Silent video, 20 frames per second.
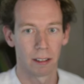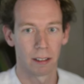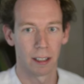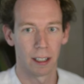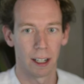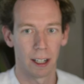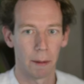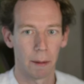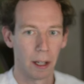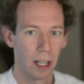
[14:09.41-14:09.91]

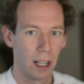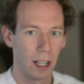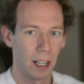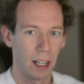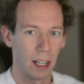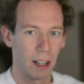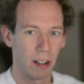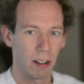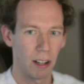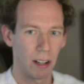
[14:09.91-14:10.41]
Uh,
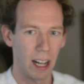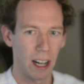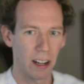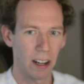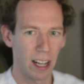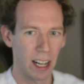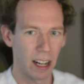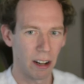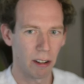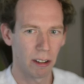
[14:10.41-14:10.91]
How,
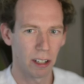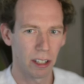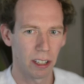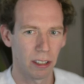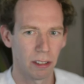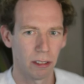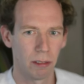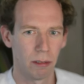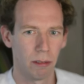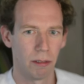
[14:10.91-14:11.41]
how are
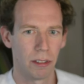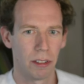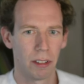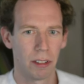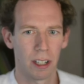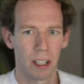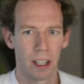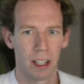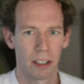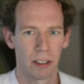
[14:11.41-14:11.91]
you
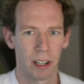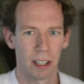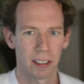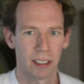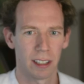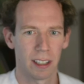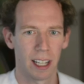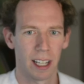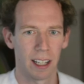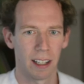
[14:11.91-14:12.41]
uh, addressing
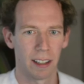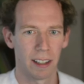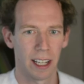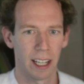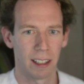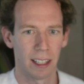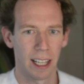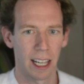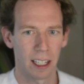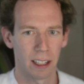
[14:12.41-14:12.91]
that, that
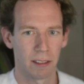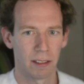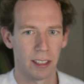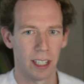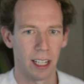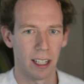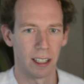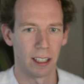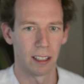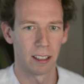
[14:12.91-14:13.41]
lack of
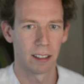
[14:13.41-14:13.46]
data?